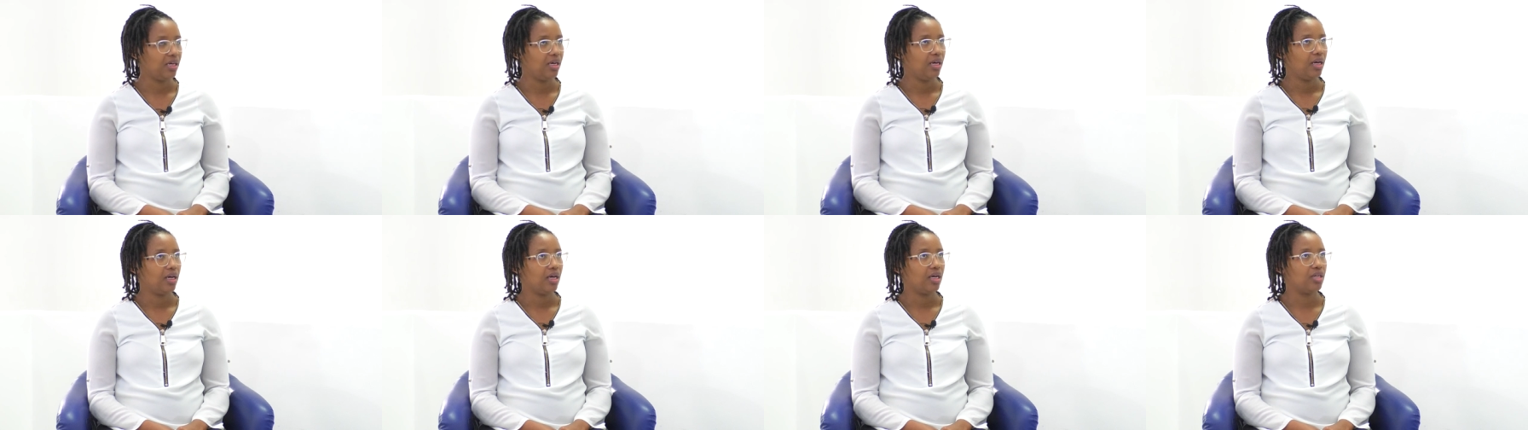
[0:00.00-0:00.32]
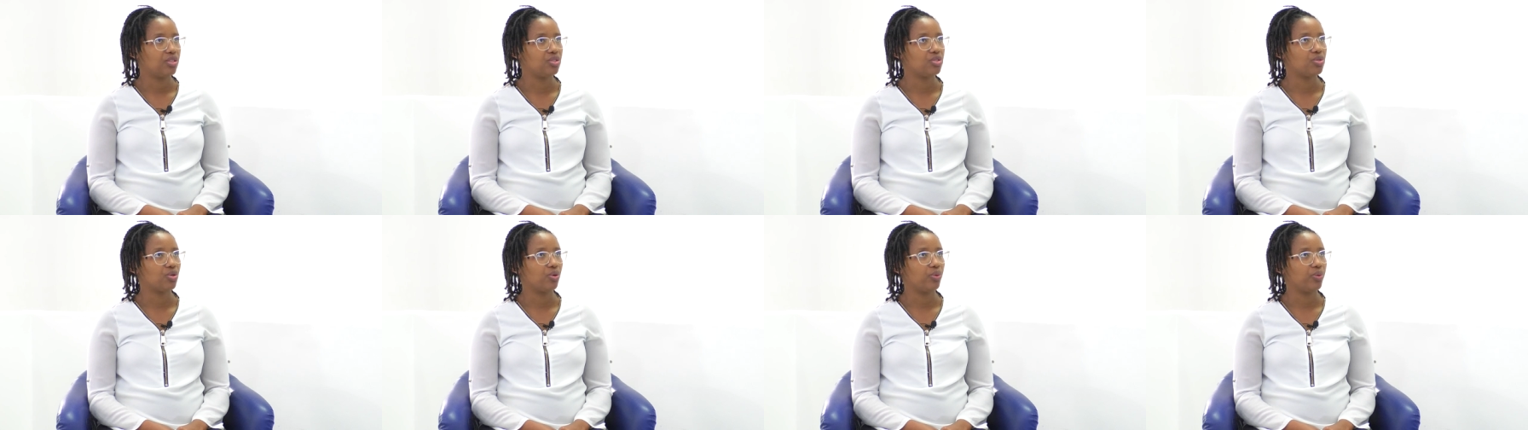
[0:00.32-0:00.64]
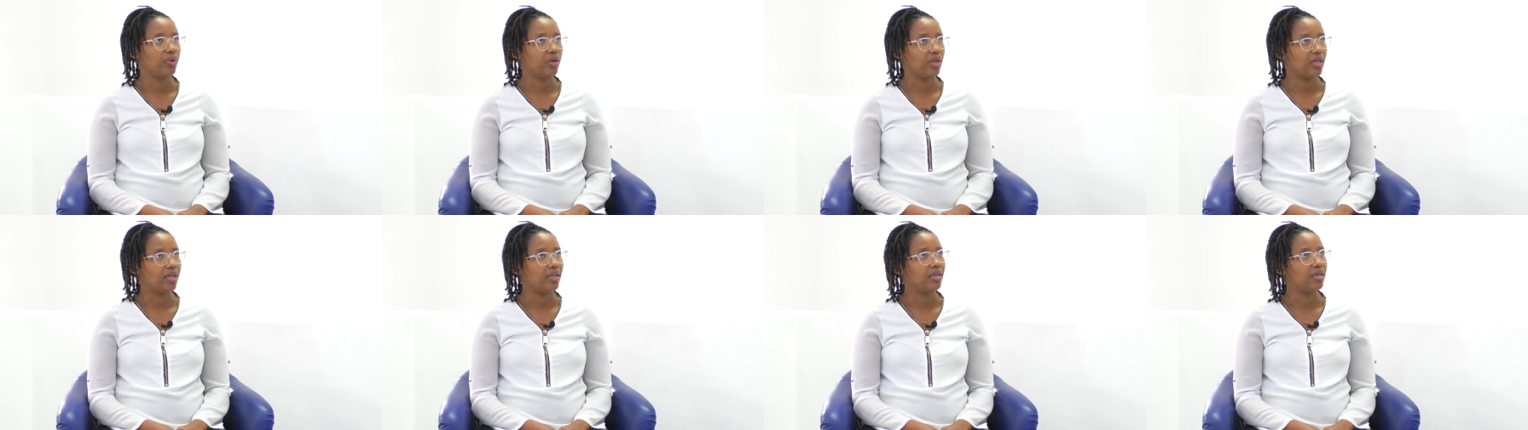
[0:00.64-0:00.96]
Mm. And so
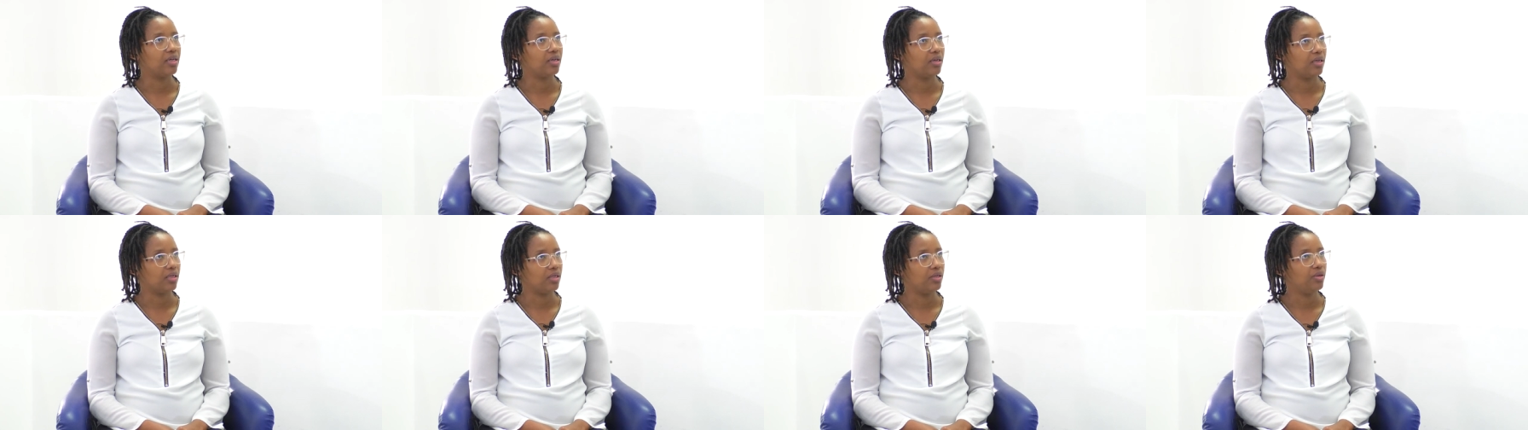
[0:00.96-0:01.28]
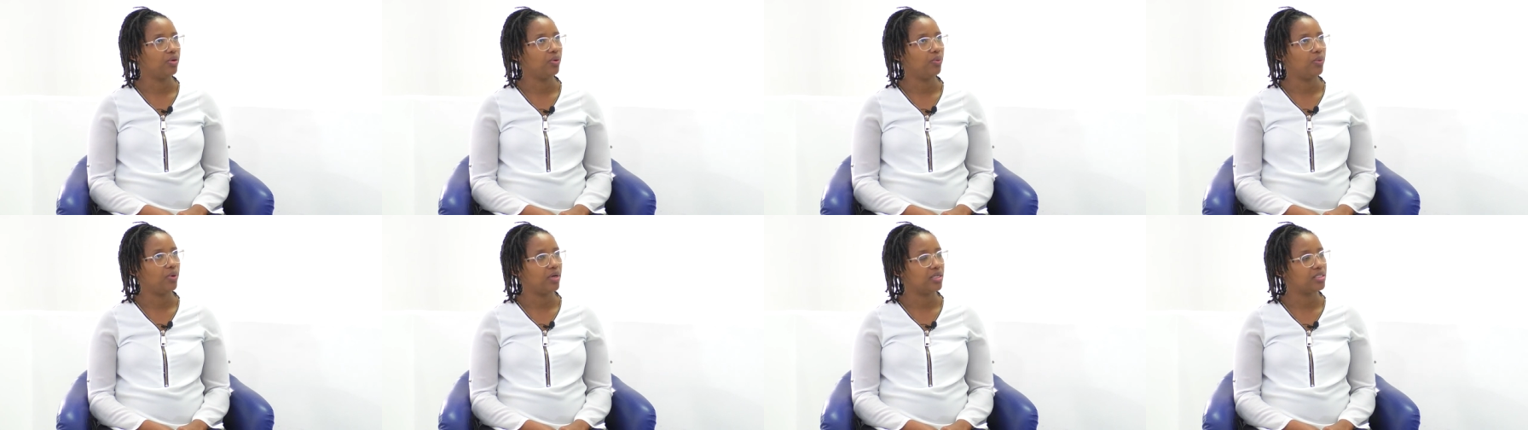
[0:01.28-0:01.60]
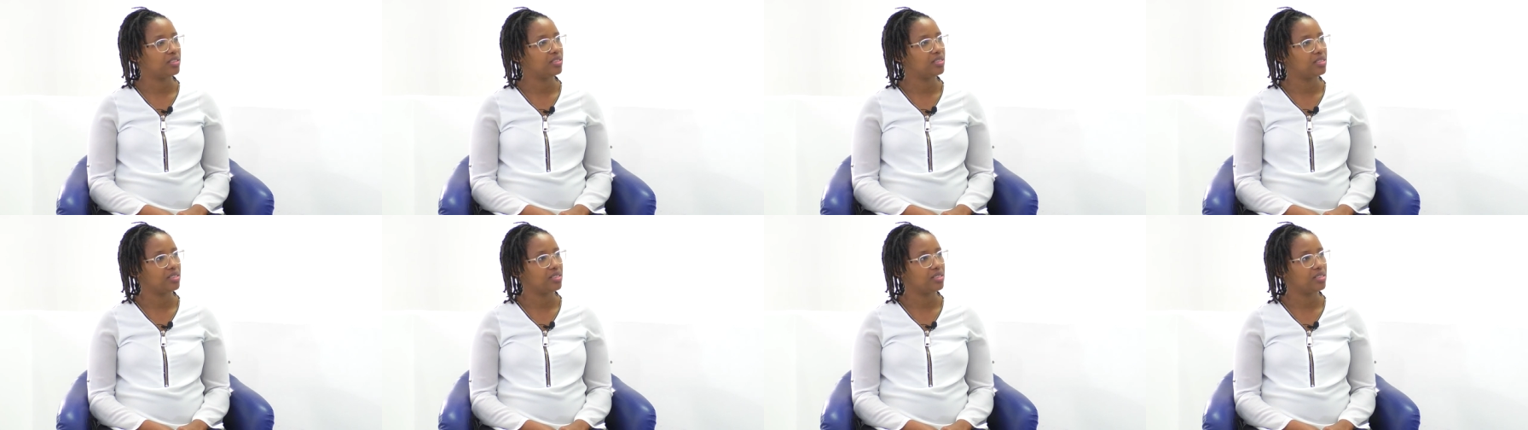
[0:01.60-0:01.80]
we're like, you know what,